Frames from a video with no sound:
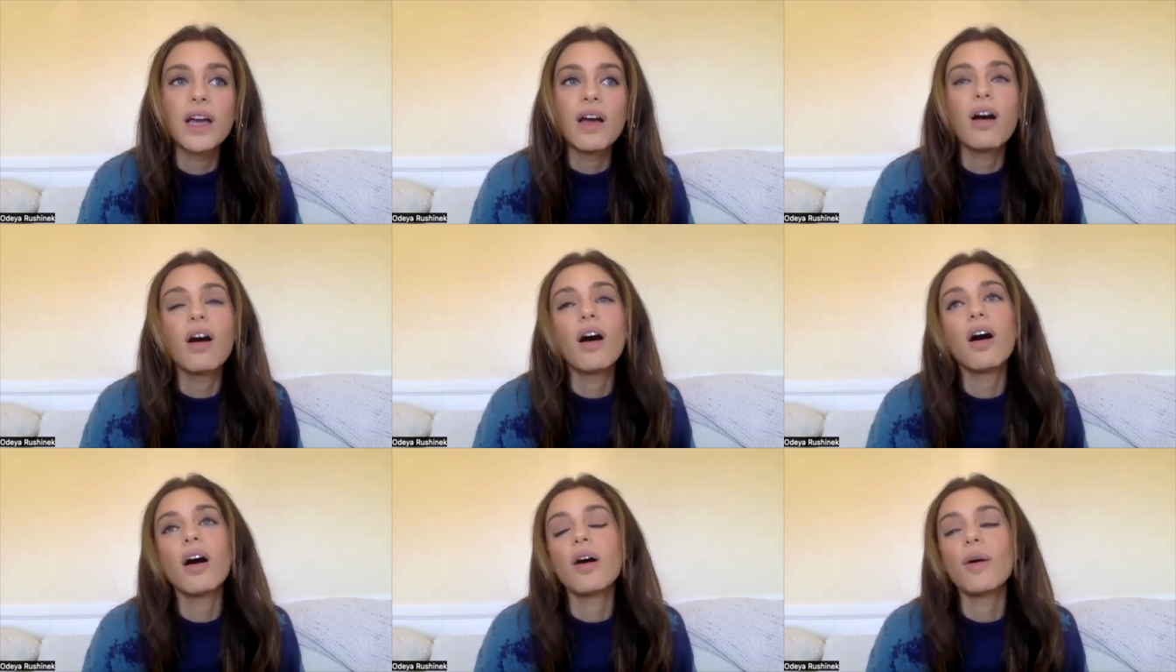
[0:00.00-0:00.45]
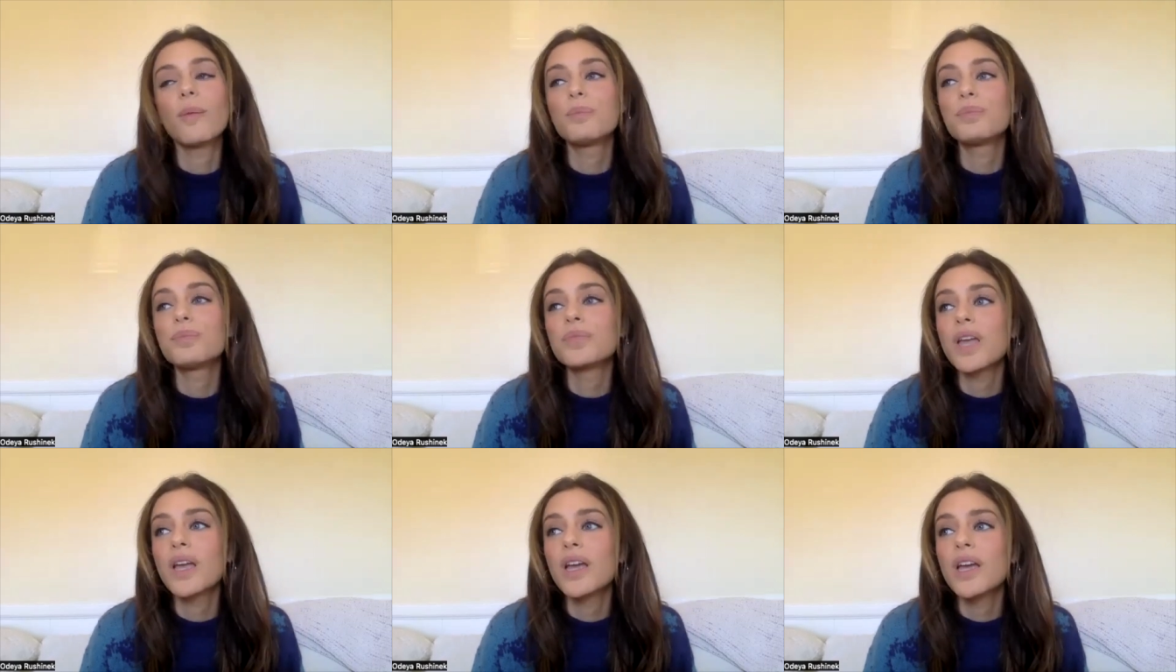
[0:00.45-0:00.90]

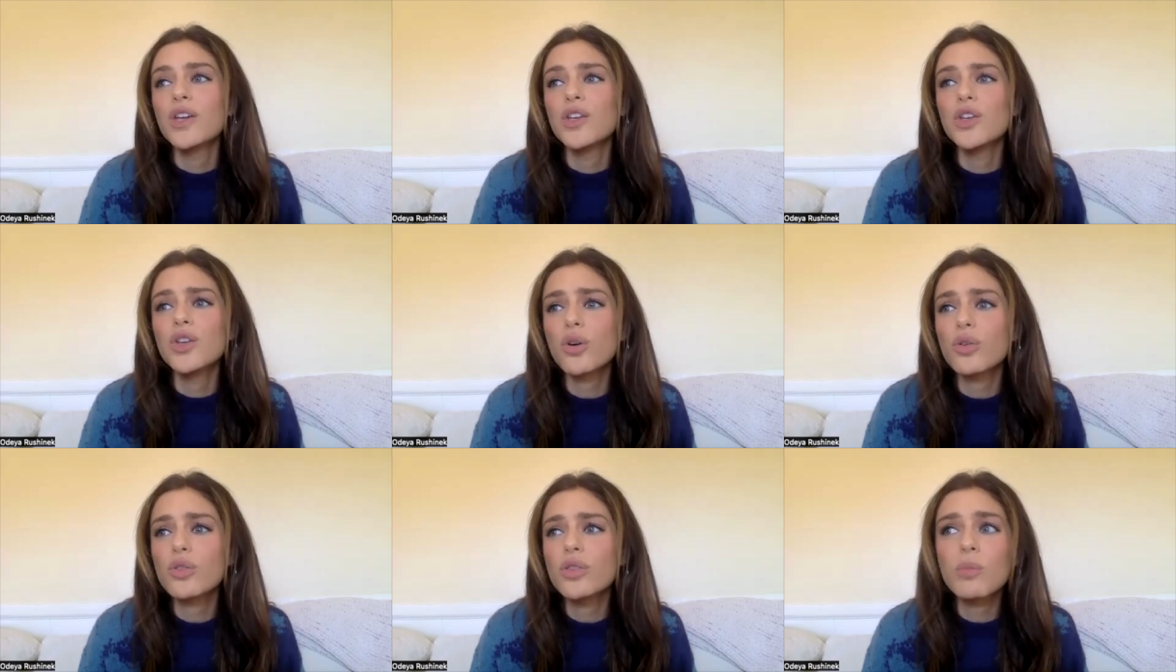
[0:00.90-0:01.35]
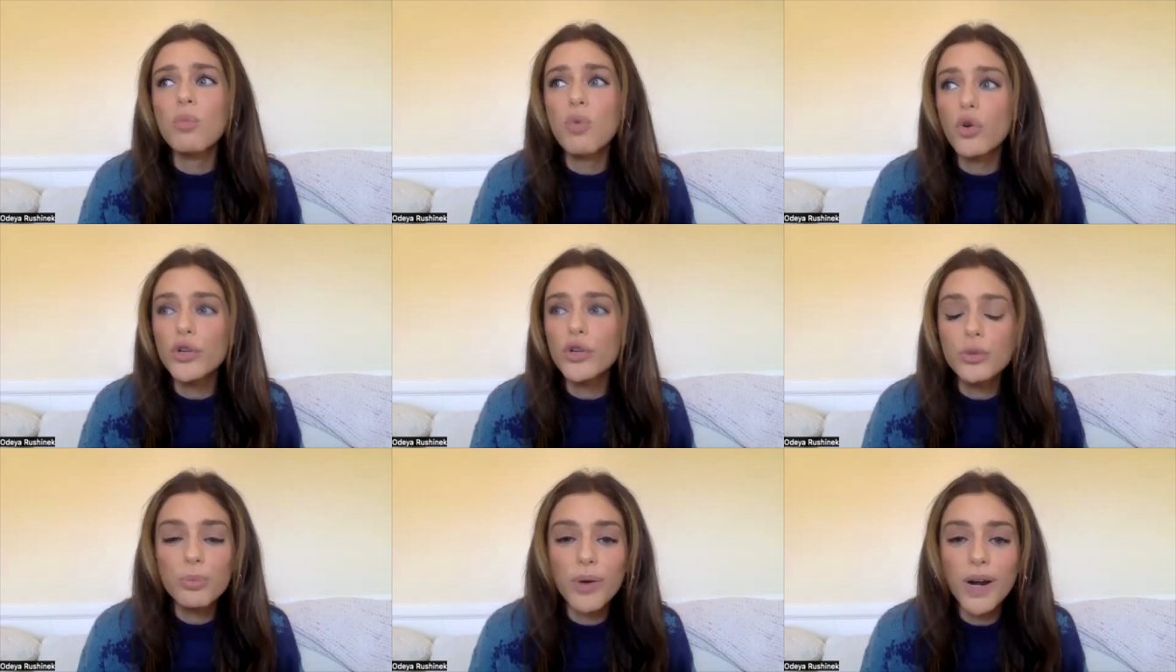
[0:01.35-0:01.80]
Um, you know, the more
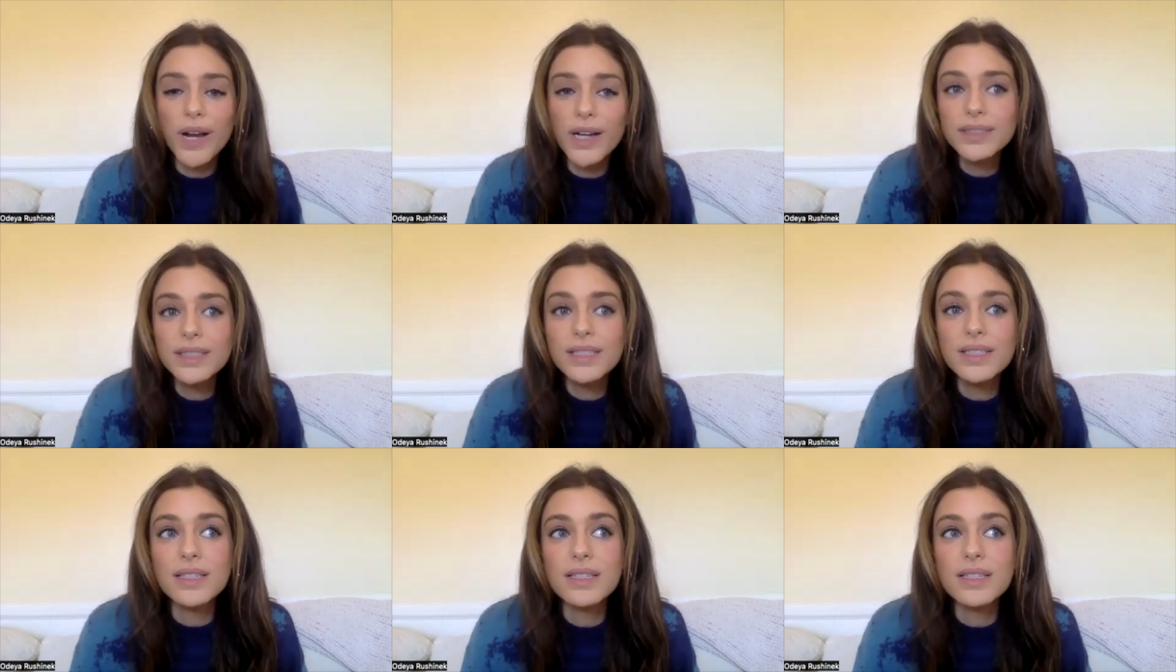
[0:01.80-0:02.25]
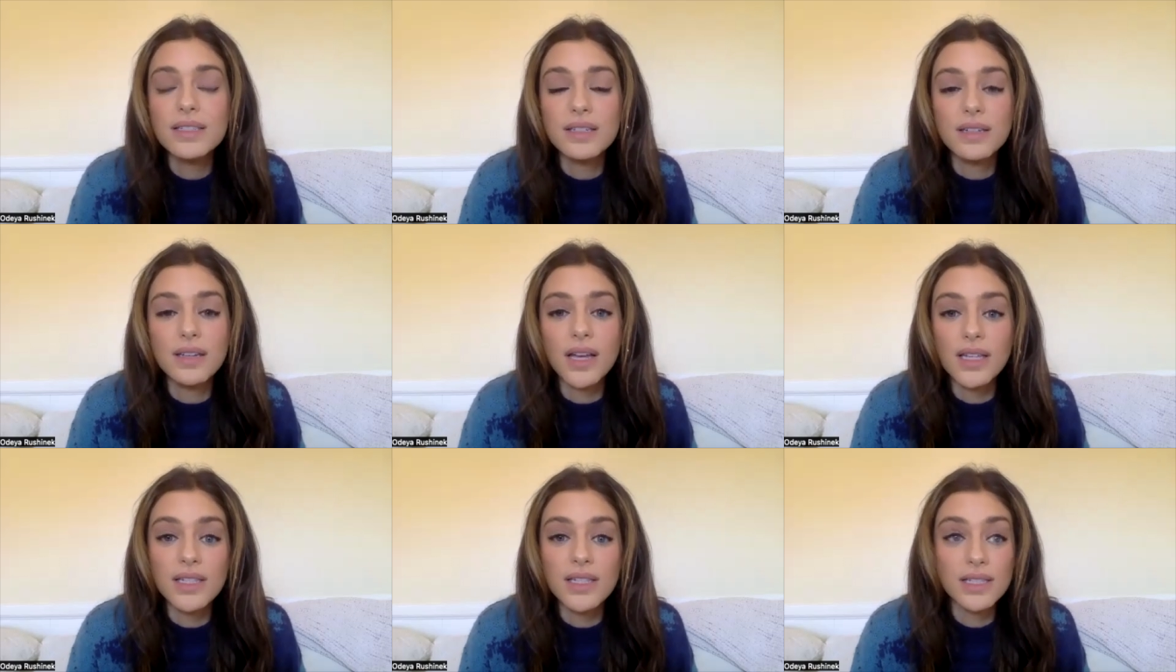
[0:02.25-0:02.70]
you practice a,
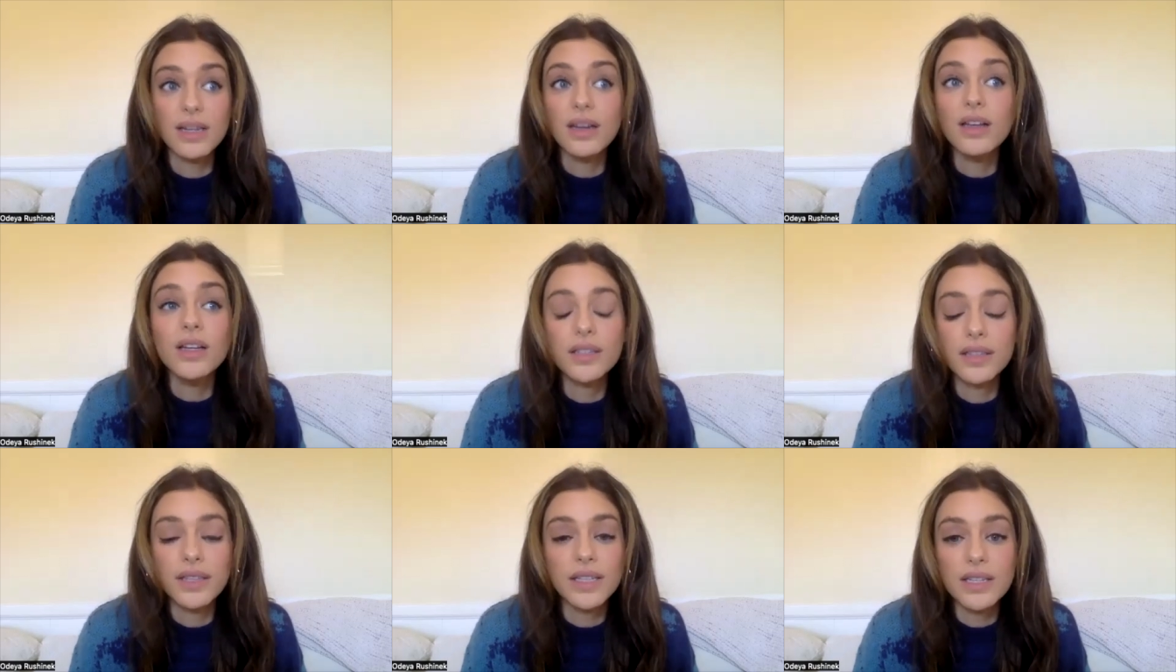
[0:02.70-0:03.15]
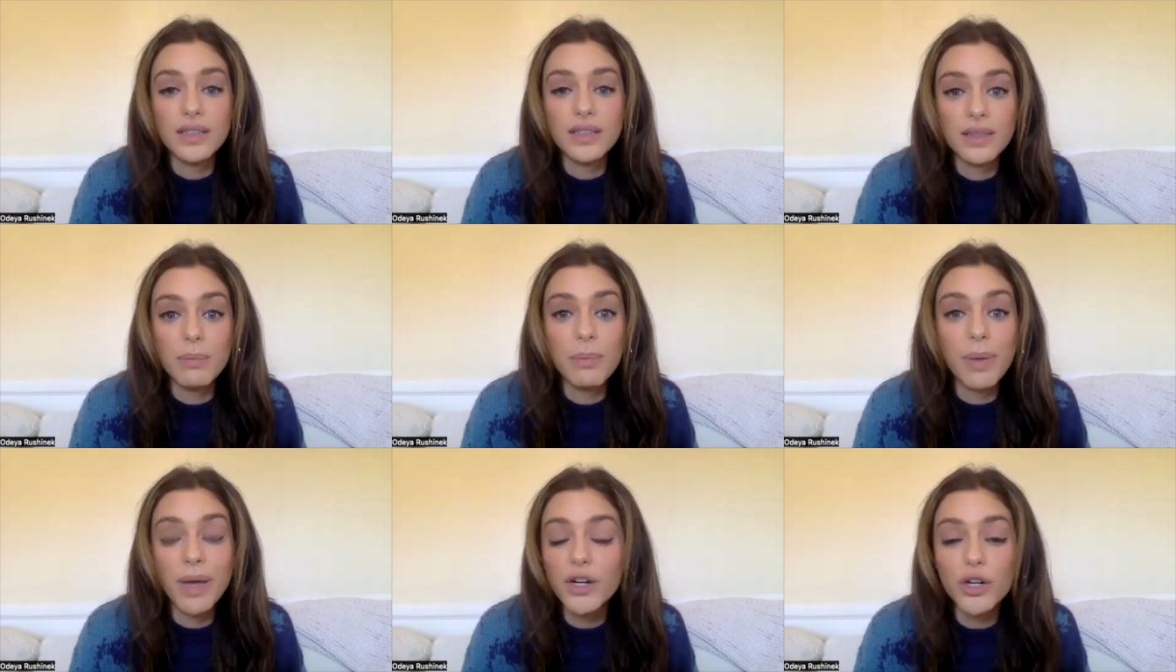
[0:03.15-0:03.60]
st- a stunt, the,
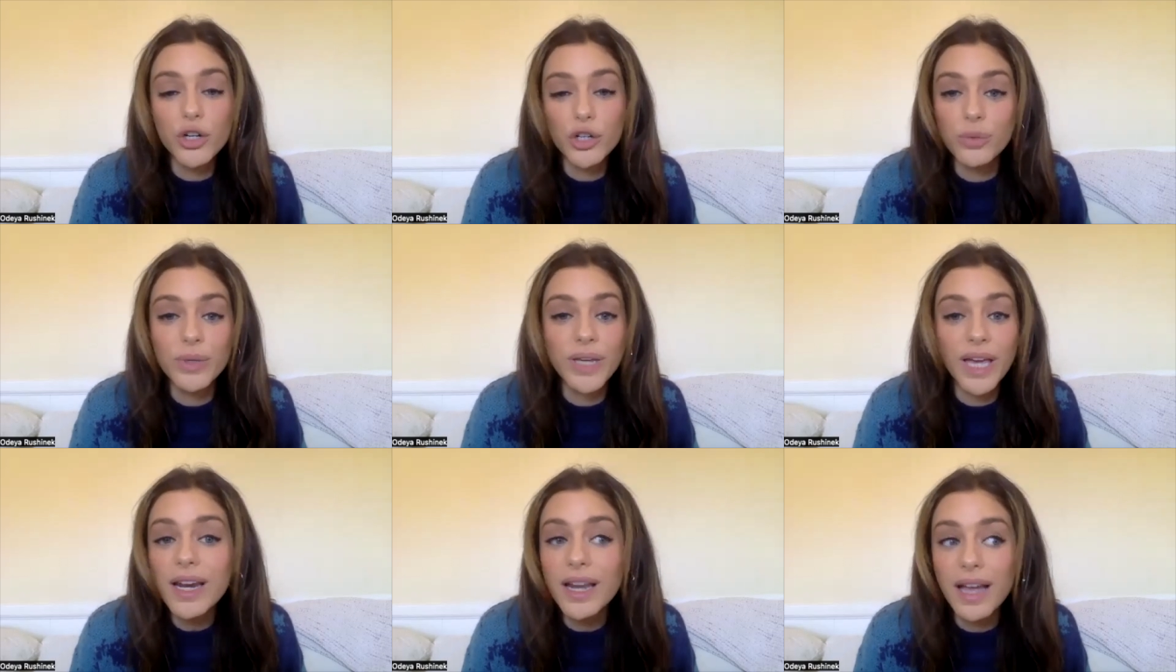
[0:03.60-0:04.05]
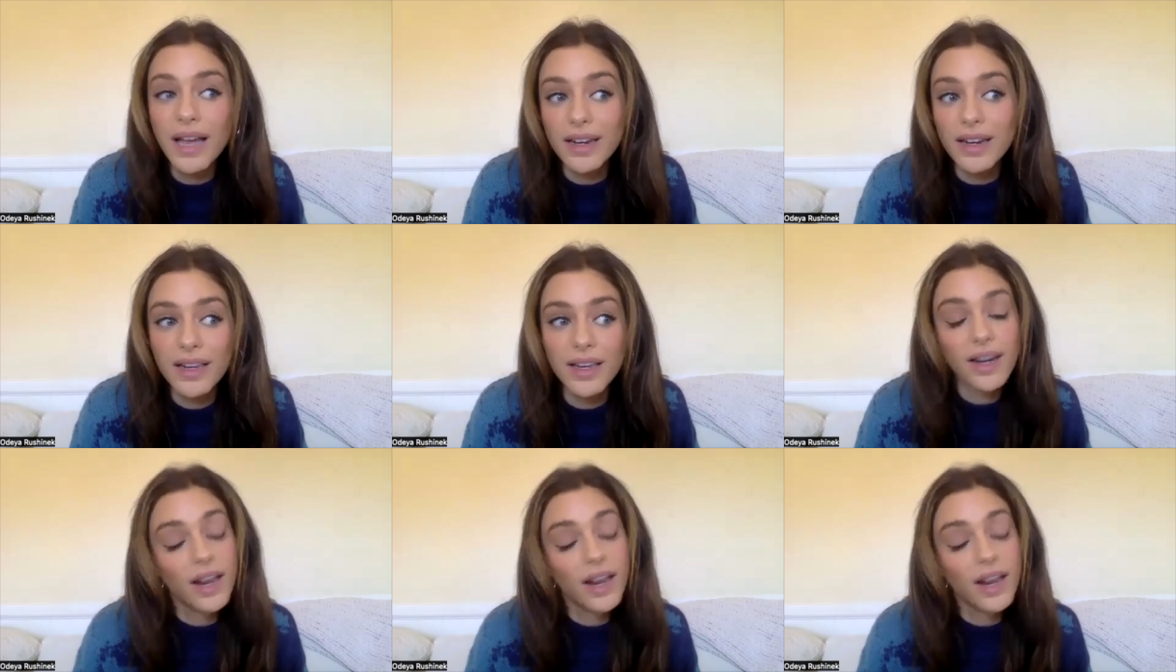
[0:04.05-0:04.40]
the better you get at it.